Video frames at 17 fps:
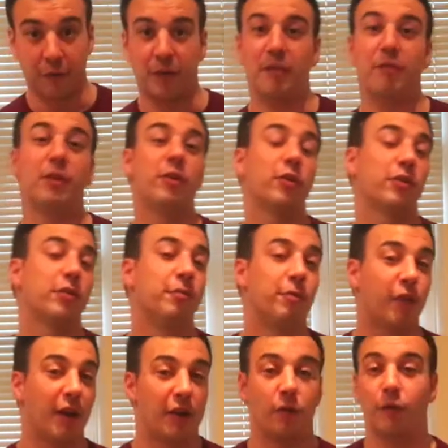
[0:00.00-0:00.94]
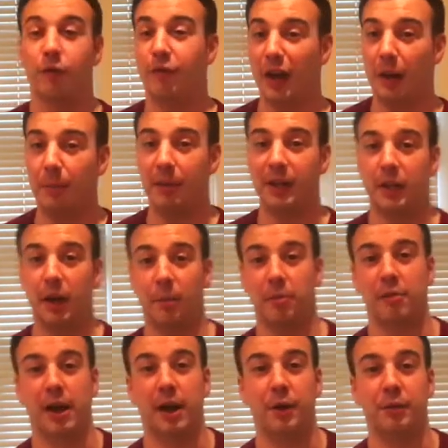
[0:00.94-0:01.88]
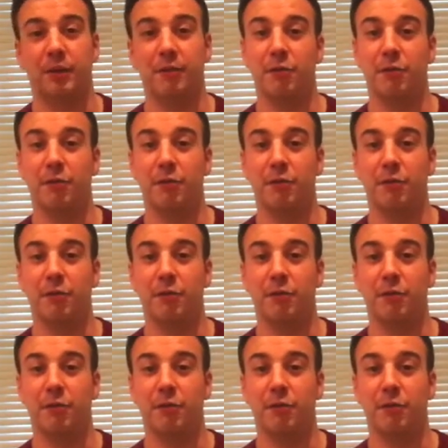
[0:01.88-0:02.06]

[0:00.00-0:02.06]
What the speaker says: If you've got some friends or family coming around,